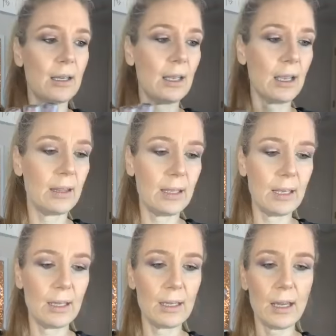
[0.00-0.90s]
And
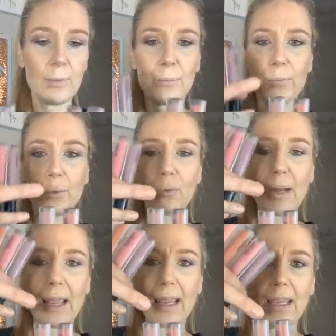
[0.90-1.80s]
then
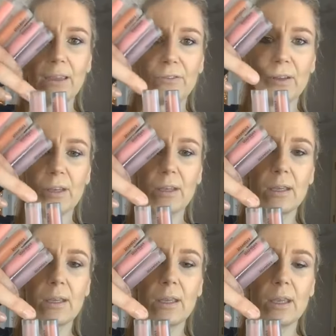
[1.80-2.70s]
Brave.
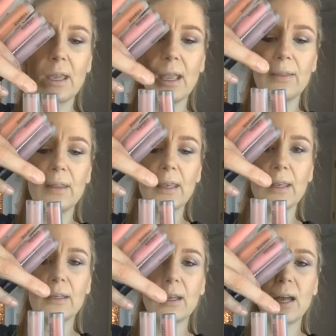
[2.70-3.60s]
And
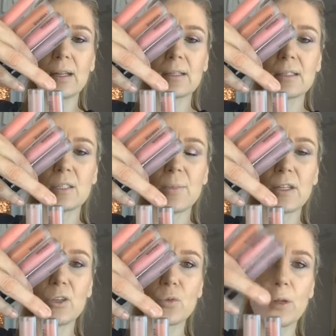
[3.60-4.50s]
then Goddess is my
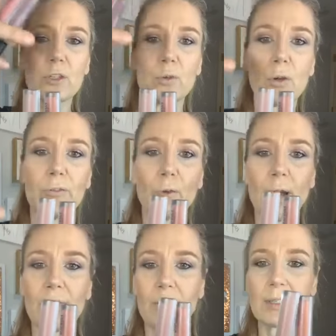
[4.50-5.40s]
newest one, 204. I
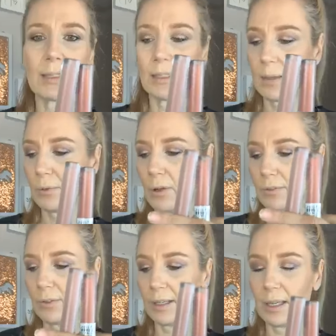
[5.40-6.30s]
haven't even taken the label off
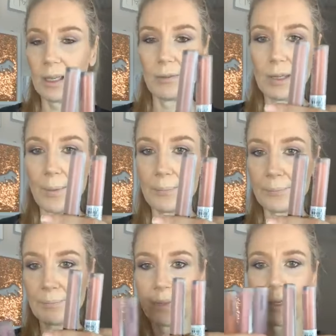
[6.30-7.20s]
of it yet.
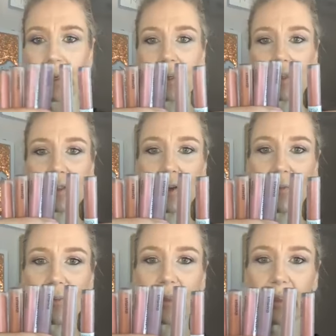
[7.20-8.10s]
So
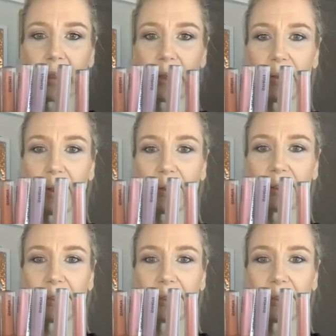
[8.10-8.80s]
there they are.